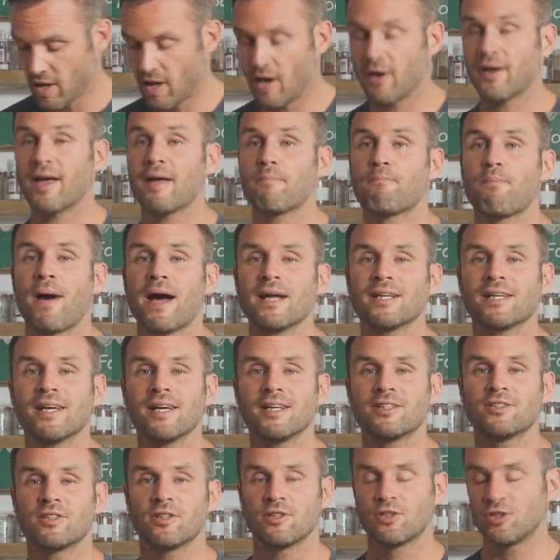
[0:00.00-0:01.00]
Okay,
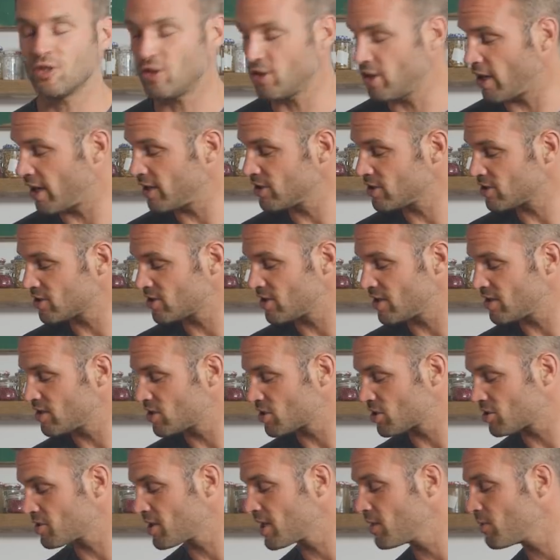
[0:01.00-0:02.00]
pancakes are done. I just
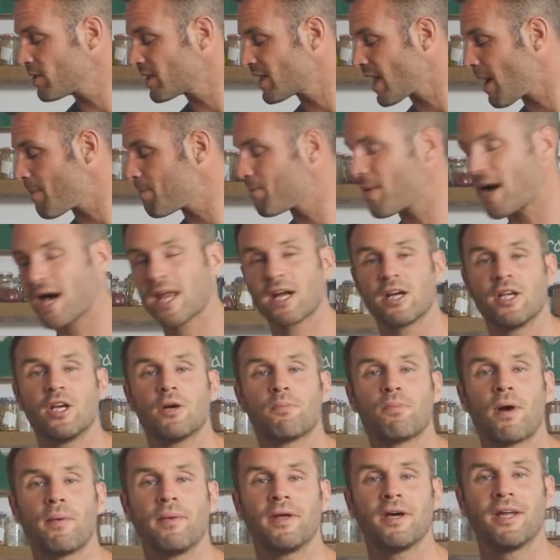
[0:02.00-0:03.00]
did 3 with that batter.
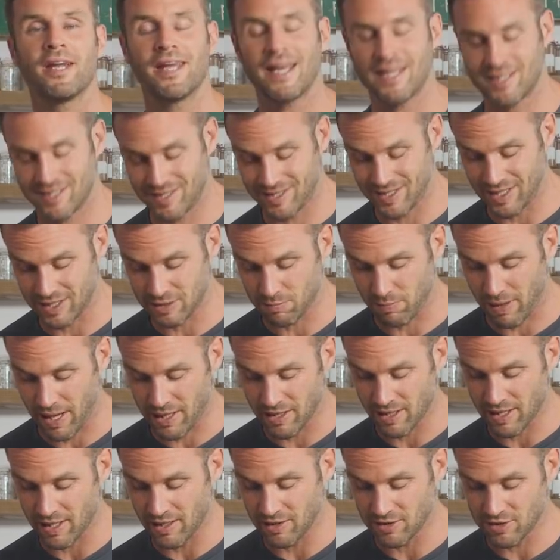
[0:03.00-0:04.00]
You're probably gonna get 6
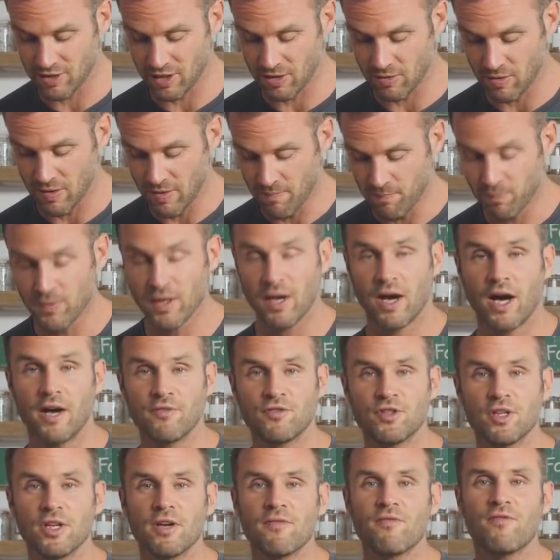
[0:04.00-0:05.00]
pancakes. So
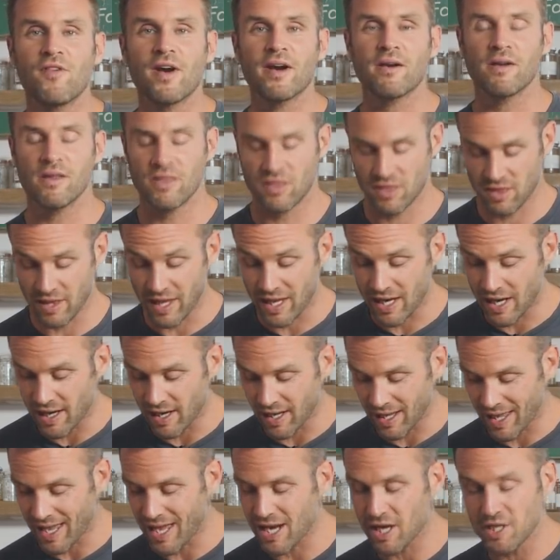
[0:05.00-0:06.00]
I've done them very thin,
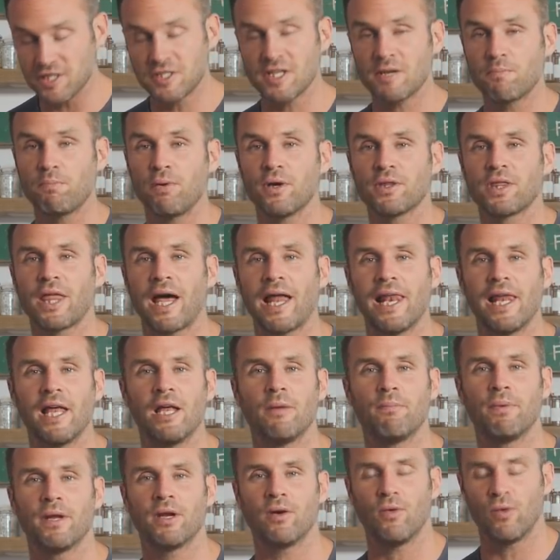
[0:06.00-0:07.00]
and again, I did put that
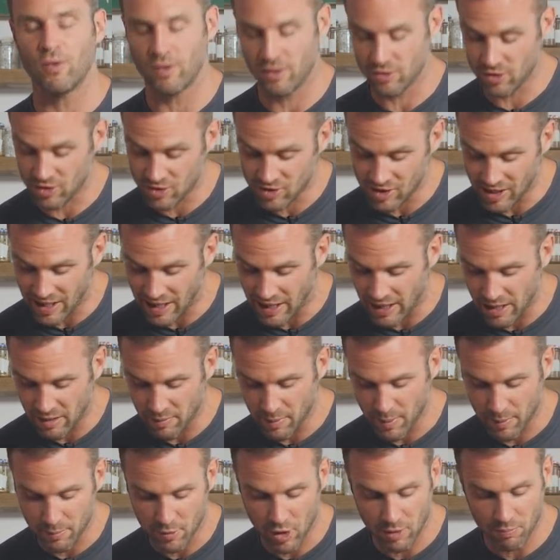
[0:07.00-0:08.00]
little bit of oil just to get a
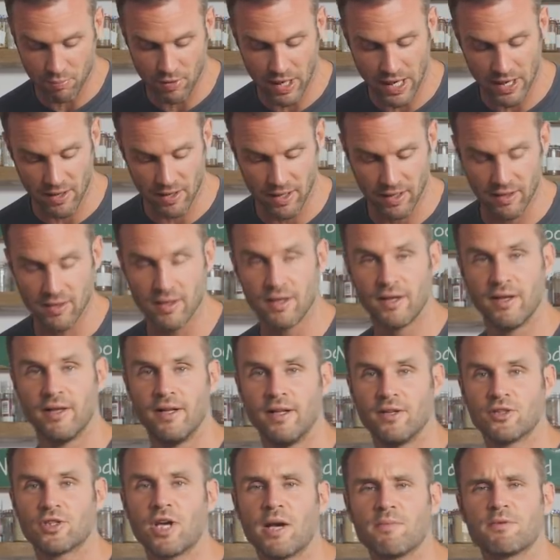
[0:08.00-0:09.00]
little bit more browning.
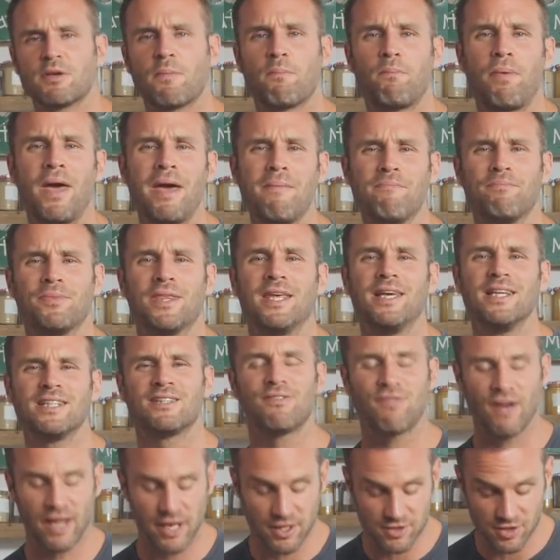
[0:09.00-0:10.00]
Time to pimp
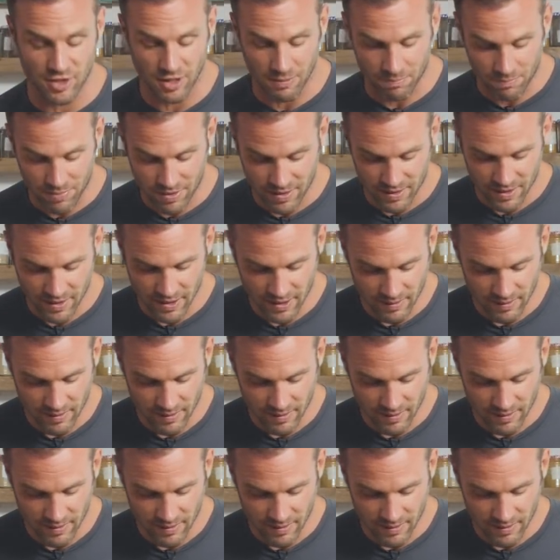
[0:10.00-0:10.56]
these fellas up.